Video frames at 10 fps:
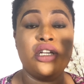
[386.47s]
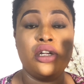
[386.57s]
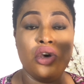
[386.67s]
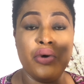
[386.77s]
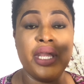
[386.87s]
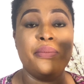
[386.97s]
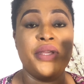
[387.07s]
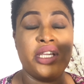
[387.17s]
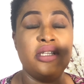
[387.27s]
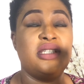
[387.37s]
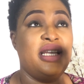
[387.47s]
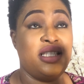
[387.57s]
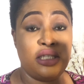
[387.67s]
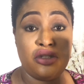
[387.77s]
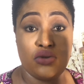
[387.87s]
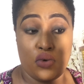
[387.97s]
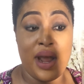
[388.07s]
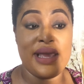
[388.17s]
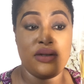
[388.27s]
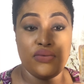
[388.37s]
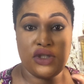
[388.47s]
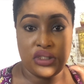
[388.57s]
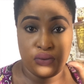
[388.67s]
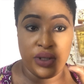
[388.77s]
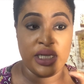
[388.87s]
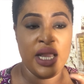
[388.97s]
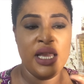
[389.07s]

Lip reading: cloying because it's quite sweet.